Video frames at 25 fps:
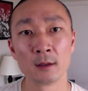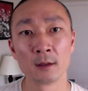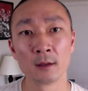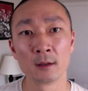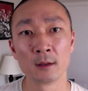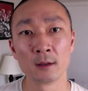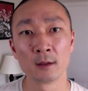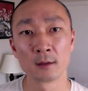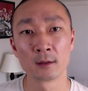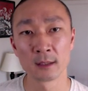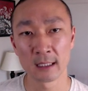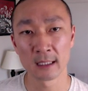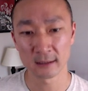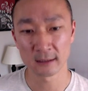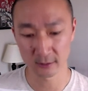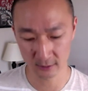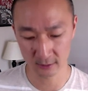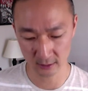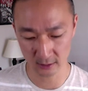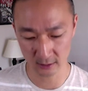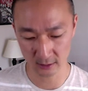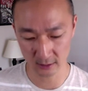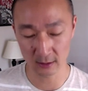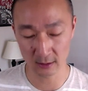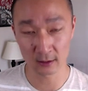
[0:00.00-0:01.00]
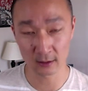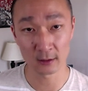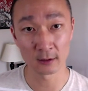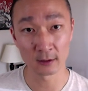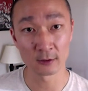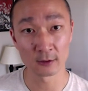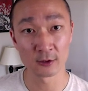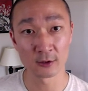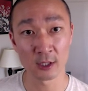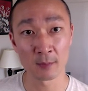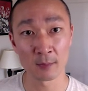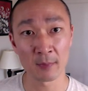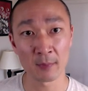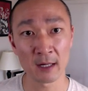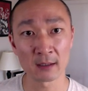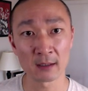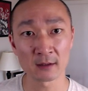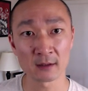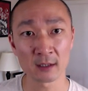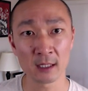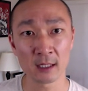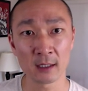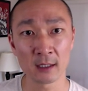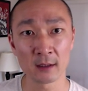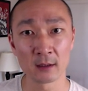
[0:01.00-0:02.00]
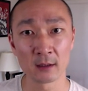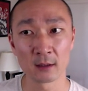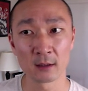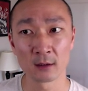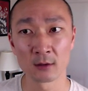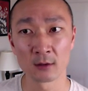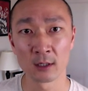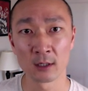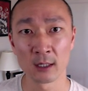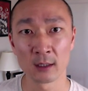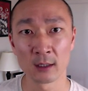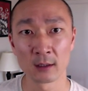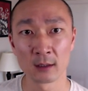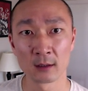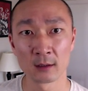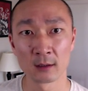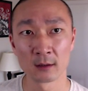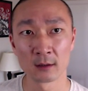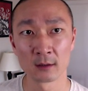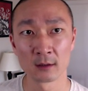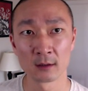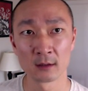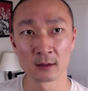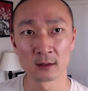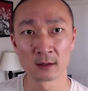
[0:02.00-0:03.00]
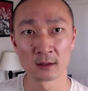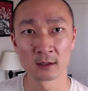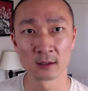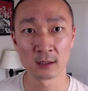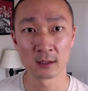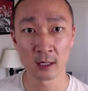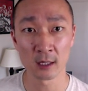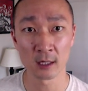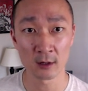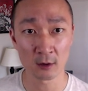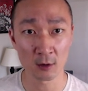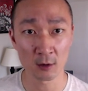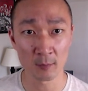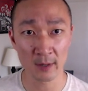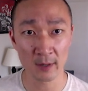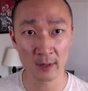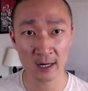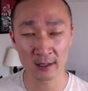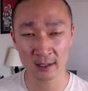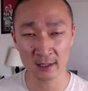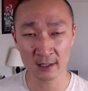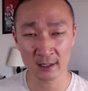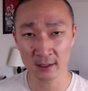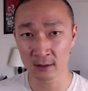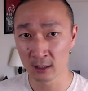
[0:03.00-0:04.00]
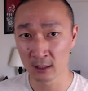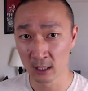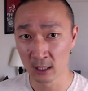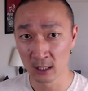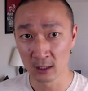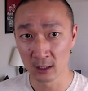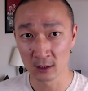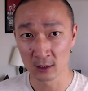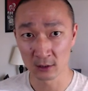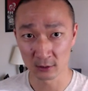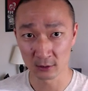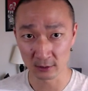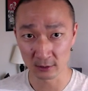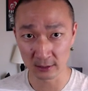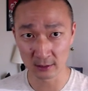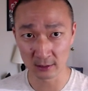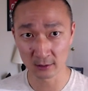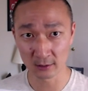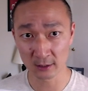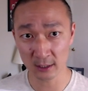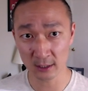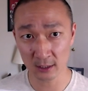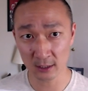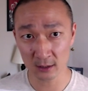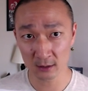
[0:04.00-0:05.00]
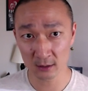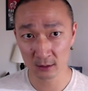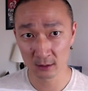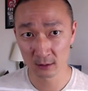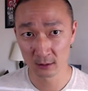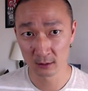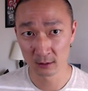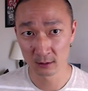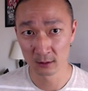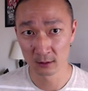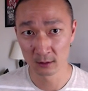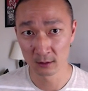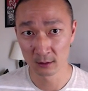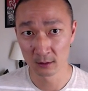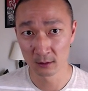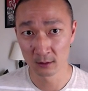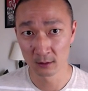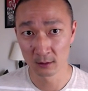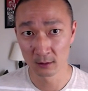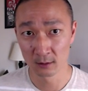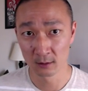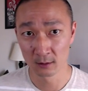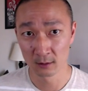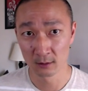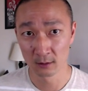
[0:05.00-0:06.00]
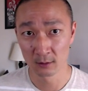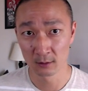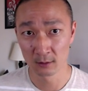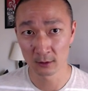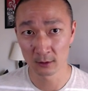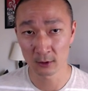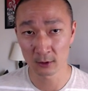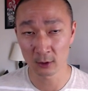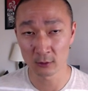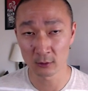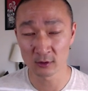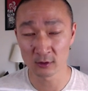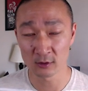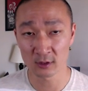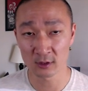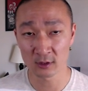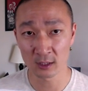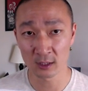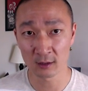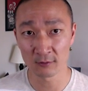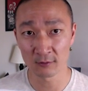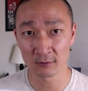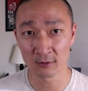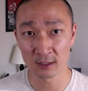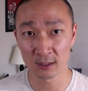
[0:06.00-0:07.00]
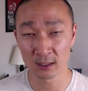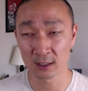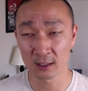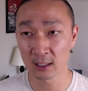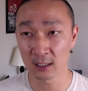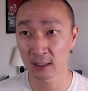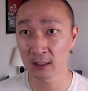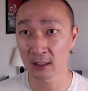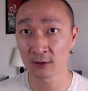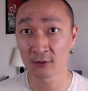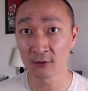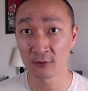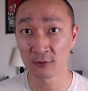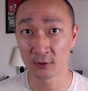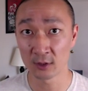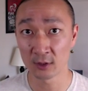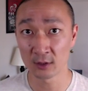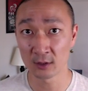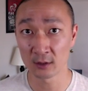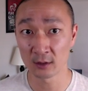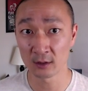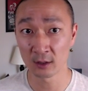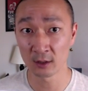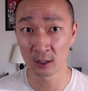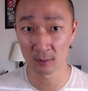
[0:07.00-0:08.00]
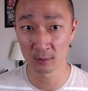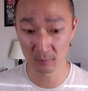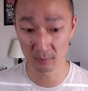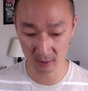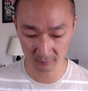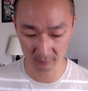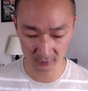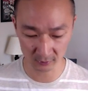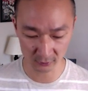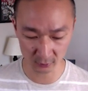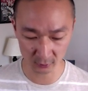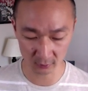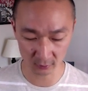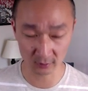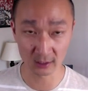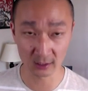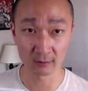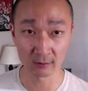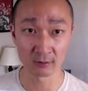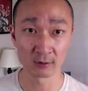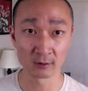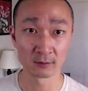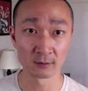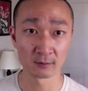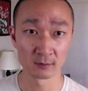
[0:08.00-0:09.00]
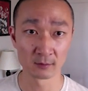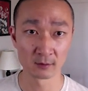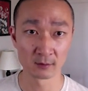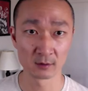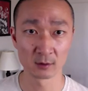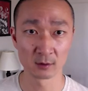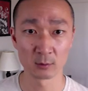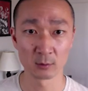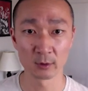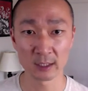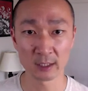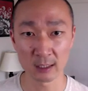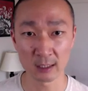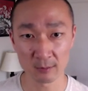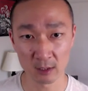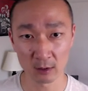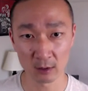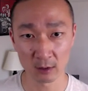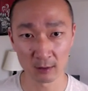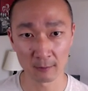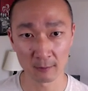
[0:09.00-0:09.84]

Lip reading: That's the jump outside, right? This is the tengkong bailian. Clearly, the toes of the kicking foot are above the shoulder level. So we'll keep going.